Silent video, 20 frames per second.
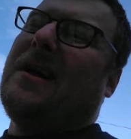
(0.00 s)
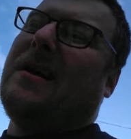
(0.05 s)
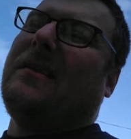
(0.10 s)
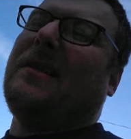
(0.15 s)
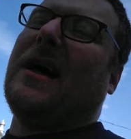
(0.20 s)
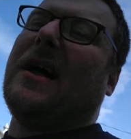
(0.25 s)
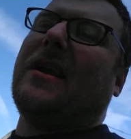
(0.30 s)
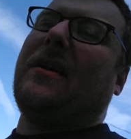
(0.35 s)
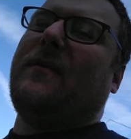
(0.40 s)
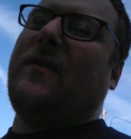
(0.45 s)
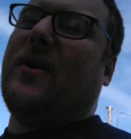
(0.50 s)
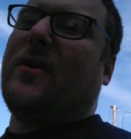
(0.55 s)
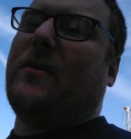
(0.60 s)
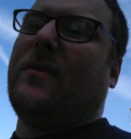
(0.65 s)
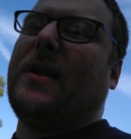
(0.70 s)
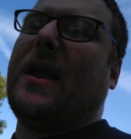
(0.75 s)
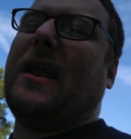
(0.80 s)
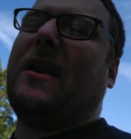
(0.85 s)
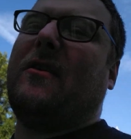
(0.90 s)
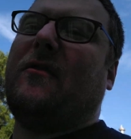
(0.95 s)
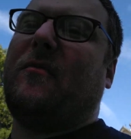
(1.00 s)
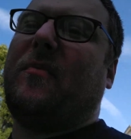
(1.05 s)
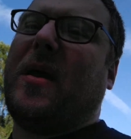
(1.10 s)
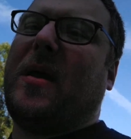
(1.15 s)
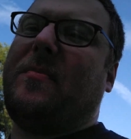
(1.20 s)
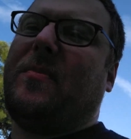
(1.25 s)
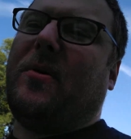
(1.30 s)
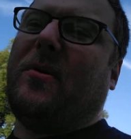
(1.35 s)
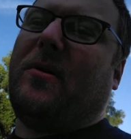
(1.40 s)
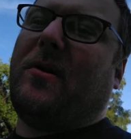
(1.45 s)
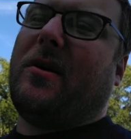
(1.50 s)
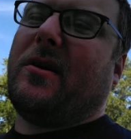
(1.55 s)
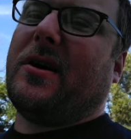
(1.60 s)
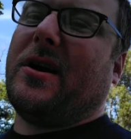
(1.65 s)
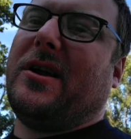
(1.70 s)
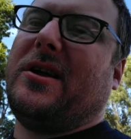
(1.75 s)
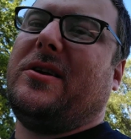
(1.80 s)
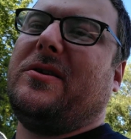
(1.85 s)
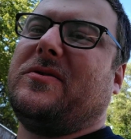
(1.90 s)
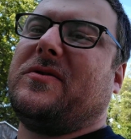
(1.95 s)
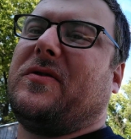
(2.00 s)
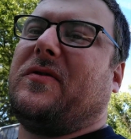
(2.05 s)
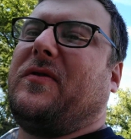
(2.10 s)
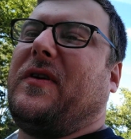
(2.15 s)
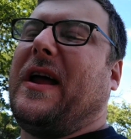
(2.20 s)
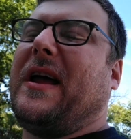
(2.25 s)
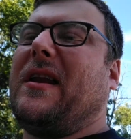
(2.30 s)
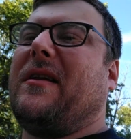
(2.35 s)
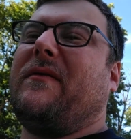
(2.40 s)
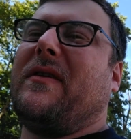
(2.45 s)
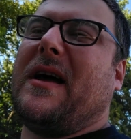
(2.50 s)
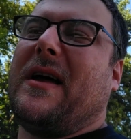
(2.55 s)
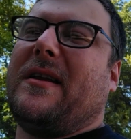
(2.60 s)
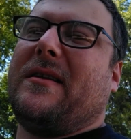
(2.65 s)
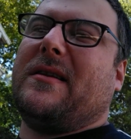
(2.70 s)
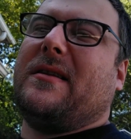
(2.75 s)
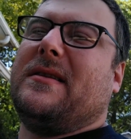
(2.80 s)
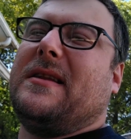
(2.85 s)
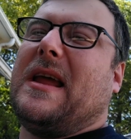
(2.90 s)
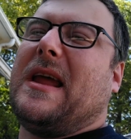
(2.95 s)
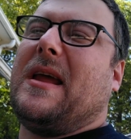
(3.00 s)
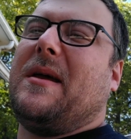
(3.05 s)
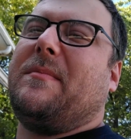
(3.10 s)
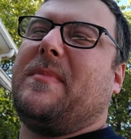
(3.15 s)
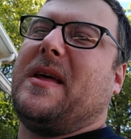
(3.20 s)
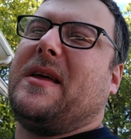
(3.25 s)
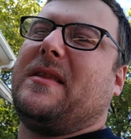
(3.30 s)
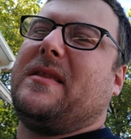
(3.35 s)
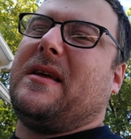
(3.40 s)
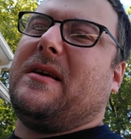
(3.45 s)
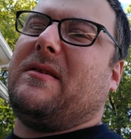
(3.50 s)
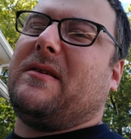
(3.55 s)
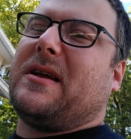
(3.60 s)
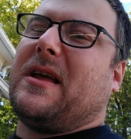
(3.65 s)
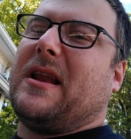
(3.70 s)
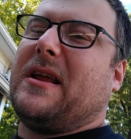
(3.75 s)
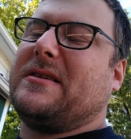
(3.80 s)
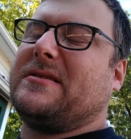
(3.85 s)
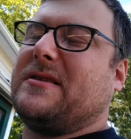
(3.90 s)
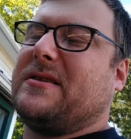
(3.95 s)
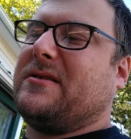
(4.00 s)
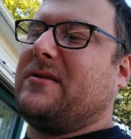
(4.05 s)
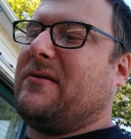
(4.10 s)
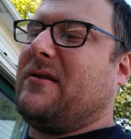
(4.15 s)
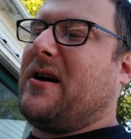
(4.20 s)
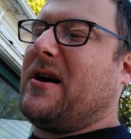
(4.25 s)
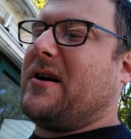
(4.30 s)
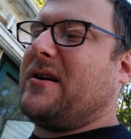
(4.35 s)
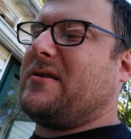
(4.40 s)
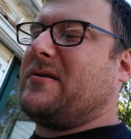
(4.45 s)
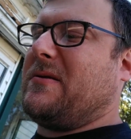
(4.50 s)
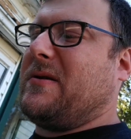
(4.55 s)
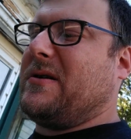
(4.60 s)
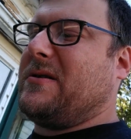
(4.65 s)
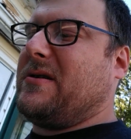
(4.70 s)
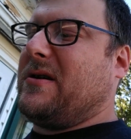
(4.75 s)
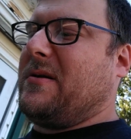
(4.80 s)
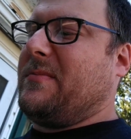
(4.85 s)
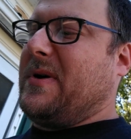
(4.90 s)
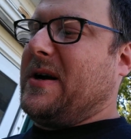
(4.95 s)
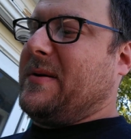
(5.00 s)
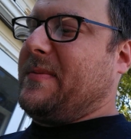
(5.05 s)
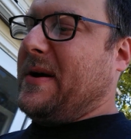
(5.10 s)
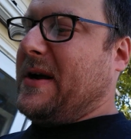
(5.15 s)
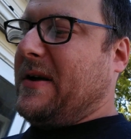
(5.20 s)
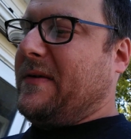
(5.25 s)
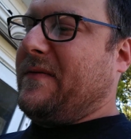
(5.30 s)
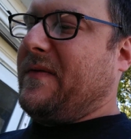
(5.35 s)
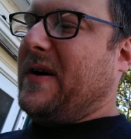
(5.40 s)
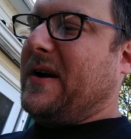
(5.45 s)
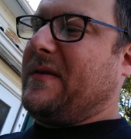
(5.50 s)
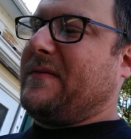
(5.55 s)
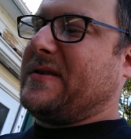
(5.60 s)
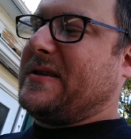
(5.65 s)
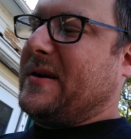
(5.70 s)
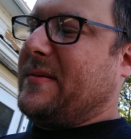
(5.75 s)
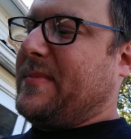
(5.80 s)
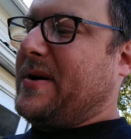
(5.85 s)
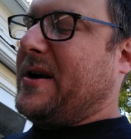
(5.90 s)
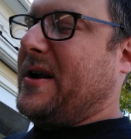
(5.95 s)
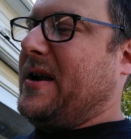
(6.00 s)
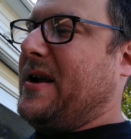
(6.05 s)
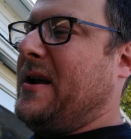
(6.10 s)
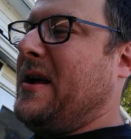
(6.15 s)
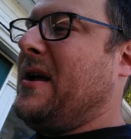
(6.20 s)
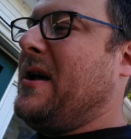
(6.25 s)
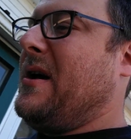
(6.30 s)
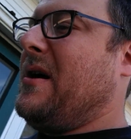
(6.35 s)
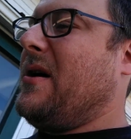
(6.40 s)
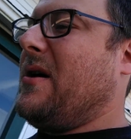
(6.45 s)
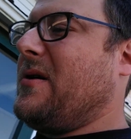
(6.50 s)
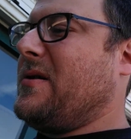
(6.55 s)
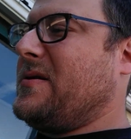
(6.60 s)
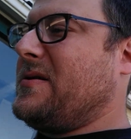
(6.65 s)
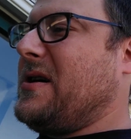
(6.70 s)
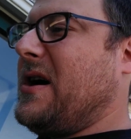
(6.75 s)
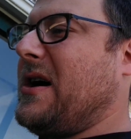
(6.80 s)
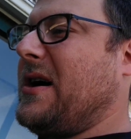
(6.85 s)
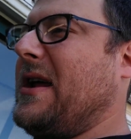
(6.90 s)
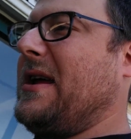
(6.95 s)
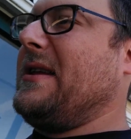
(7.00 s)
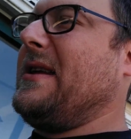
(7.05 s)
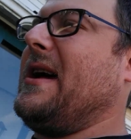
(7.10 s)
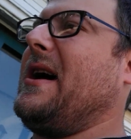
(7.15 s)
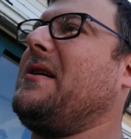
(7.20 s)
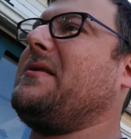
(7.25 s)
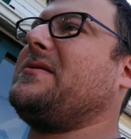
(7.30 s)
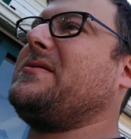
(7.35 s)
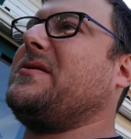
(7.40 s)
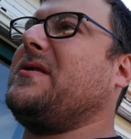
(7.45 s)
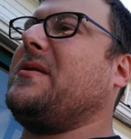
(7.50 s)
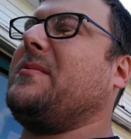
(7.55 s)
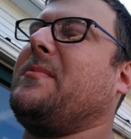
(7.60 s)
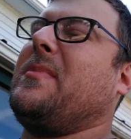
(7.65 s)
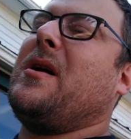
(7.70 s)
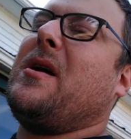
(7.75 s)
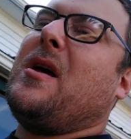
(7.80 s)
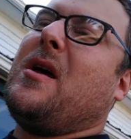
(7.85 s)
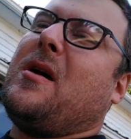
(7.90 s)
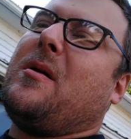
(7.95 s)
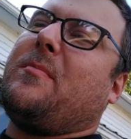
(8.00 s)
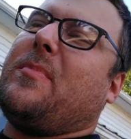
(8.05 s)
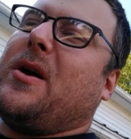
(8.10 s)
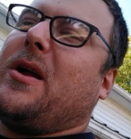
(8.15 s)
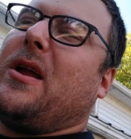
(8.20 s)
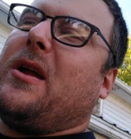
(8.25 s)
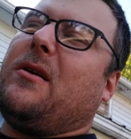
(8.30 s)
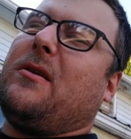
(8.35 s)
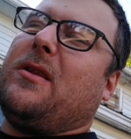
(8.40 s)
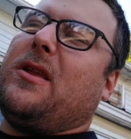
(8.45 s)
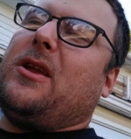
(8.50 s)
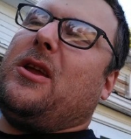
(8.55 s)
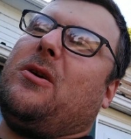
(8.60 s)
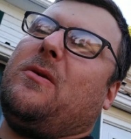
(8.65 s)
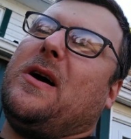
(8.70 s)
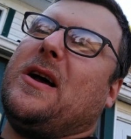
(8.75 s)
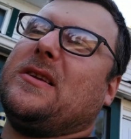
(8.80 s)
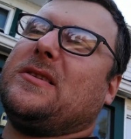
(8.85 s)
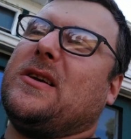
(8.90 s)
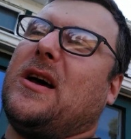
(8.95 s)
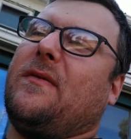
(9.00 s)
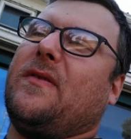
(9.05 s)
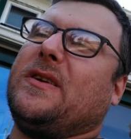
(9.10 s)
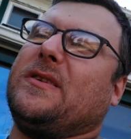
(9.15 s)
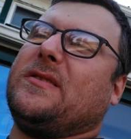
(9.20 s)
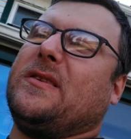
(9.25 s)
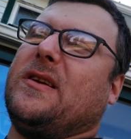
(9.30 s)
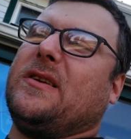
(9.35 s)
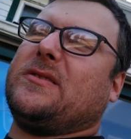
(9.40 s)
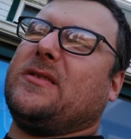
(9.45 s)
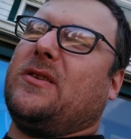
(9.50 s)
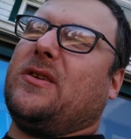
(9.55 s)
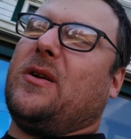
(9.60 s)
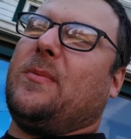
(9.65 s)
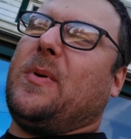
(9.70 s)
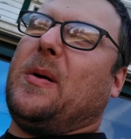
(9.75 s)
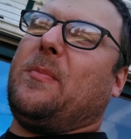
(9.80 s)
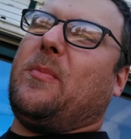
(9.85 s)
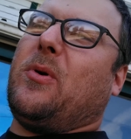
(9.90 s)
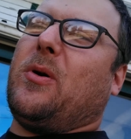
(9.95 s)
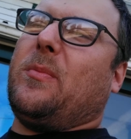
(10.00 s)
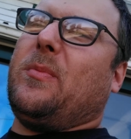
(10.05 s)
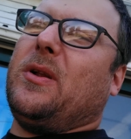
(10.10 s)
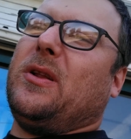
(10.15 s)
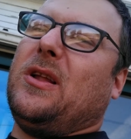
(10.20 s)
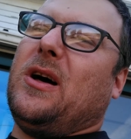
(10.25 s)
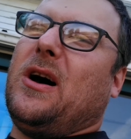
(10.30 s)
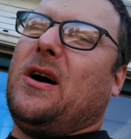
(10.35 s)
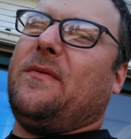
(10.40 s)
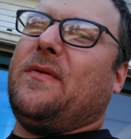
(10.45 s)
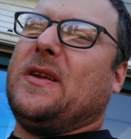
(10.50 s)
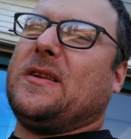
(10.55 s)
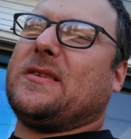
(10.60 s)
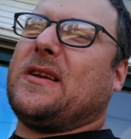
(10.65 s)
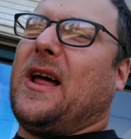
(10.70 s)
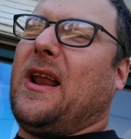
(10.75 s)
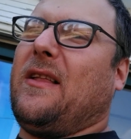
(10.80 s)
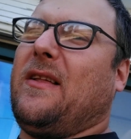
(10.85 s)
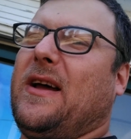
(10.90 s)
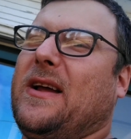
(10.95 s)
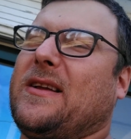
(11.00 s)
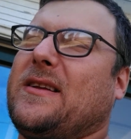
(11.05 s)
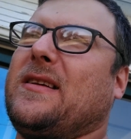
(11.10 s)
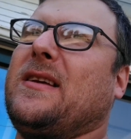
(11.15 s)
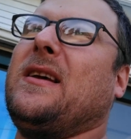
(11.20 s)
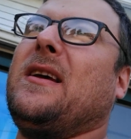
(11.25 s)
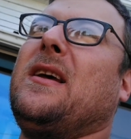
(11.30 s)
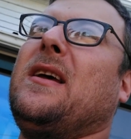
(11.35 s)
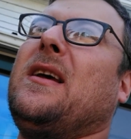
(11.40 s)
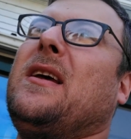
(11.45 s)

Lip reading: a lot of your native people aren't a huge fan of that name. They look at it as a derogatory term, like making fun of somebody or talking down to them. But here in the U.S., obviously, it's a little bit more beloved. It's kind of like,